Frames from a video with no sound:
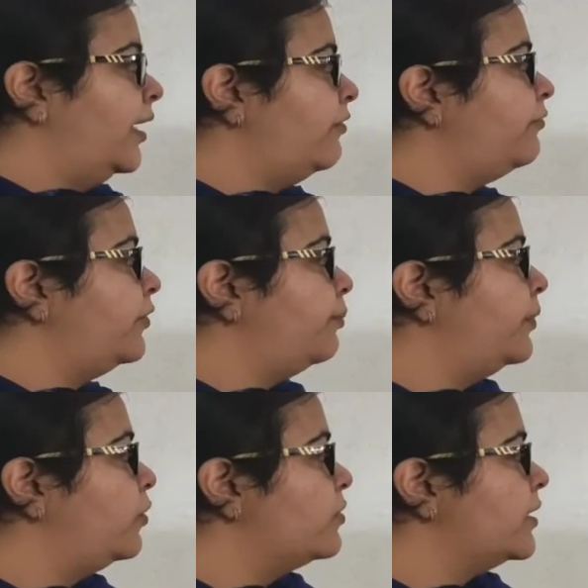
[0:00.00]
If the
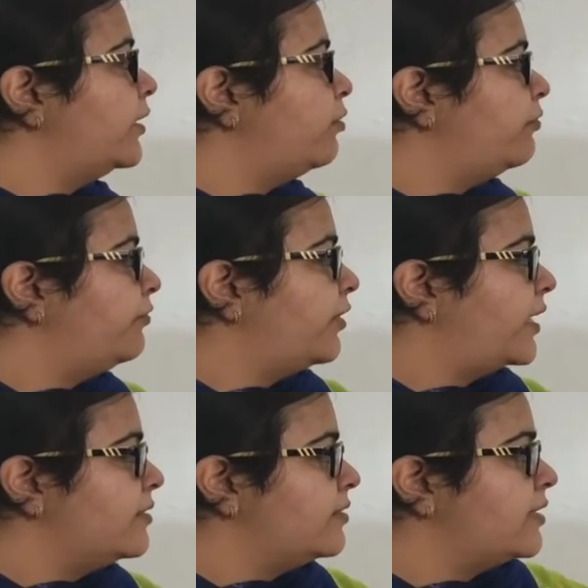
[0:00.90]
meiocyte of
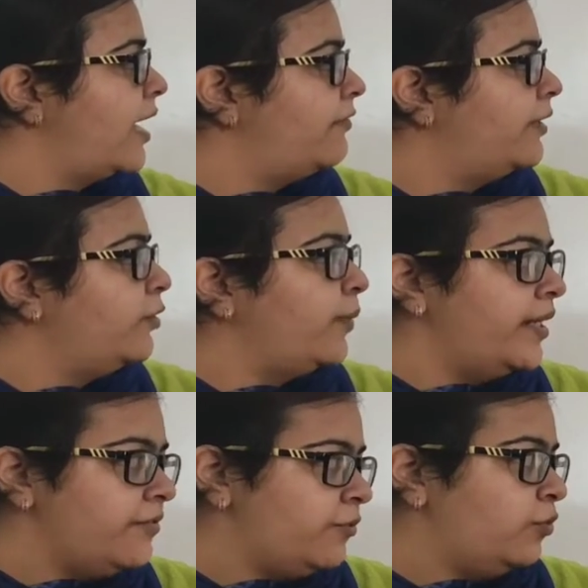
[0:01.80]
rice is having
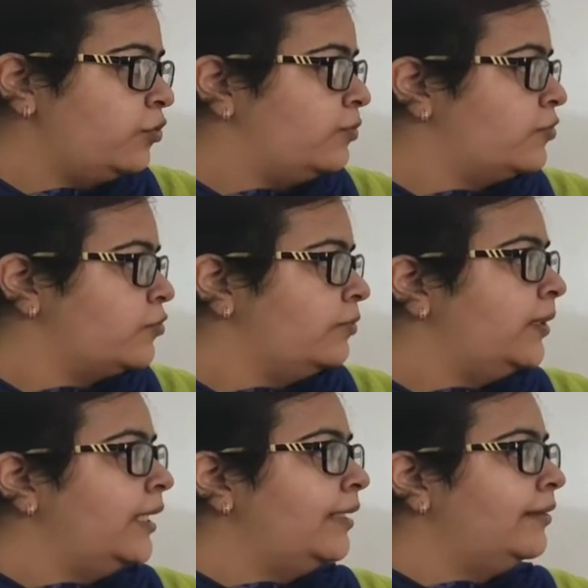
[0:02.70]
24
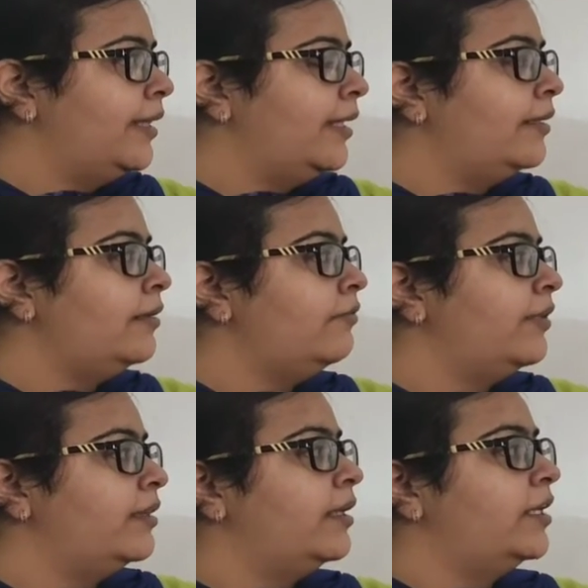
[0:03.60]
chromosomes, then
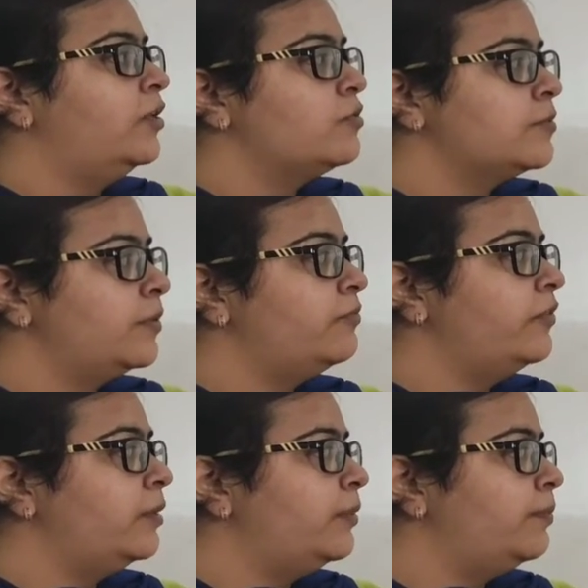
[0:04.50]
when the endosperm
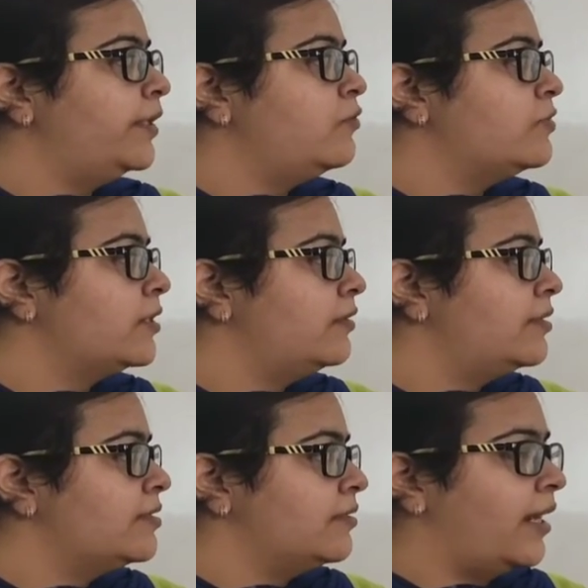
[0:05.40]
will be produced in
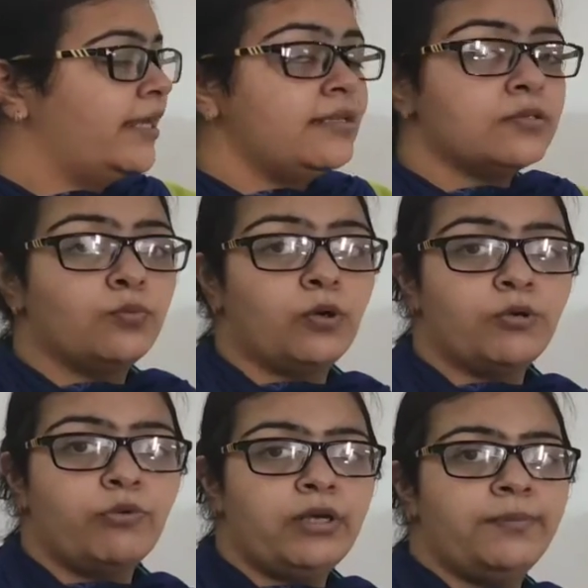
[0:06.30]
this rice,
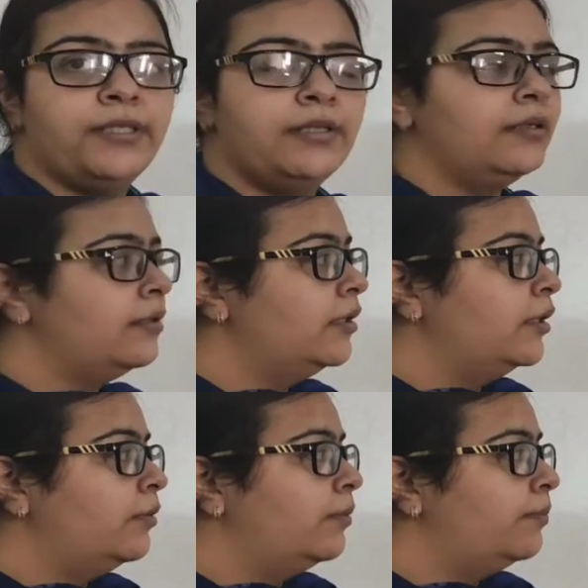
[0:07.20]
what will be the
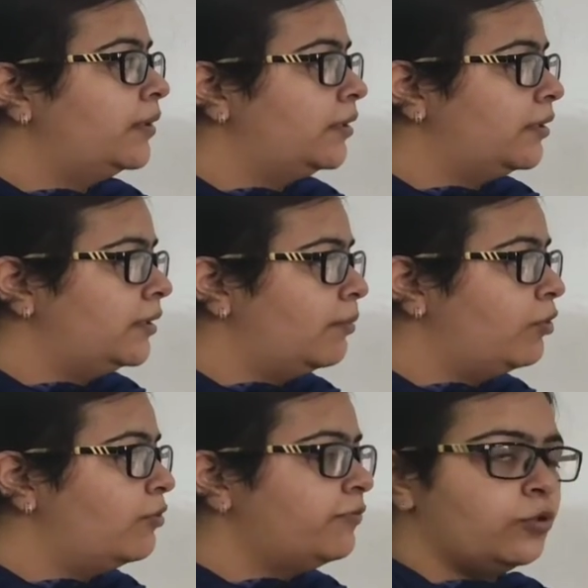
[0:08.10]

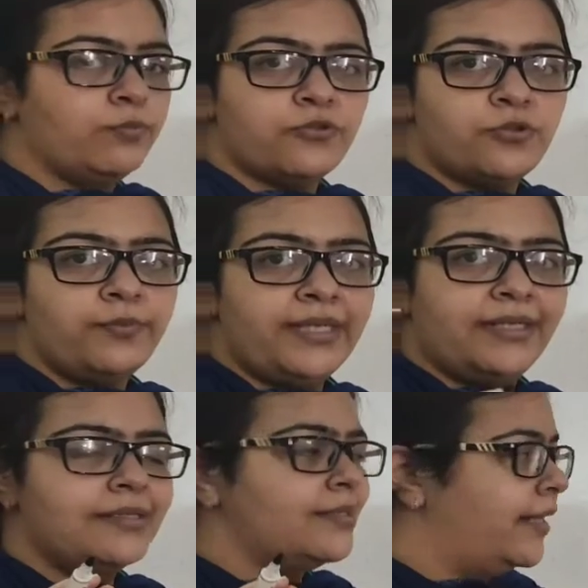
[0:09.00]
number of chromosomes
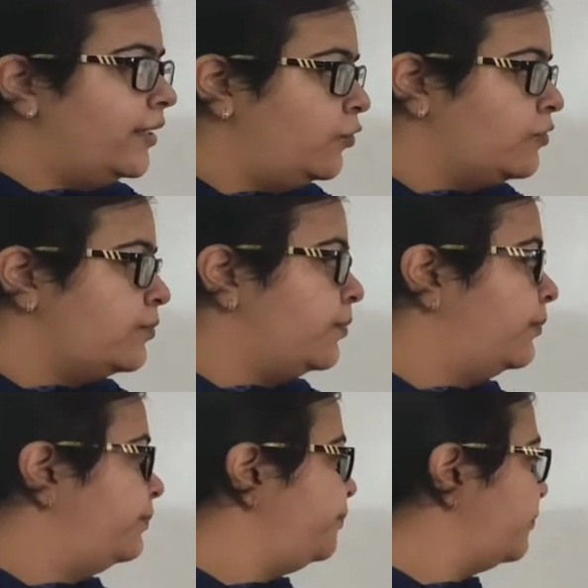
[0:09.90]
in its
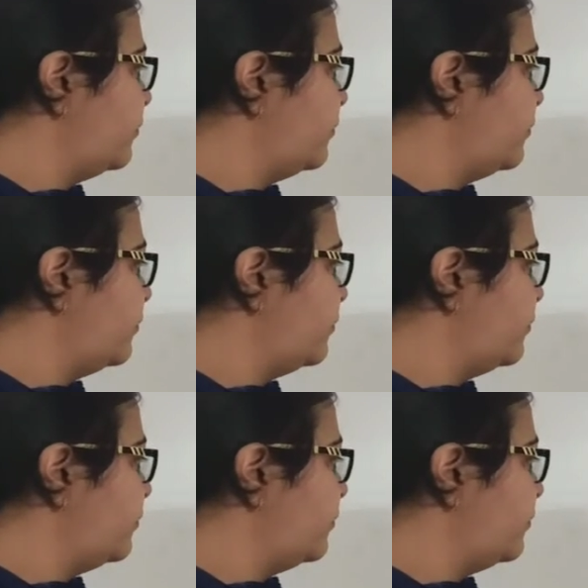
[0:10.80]
endosperm?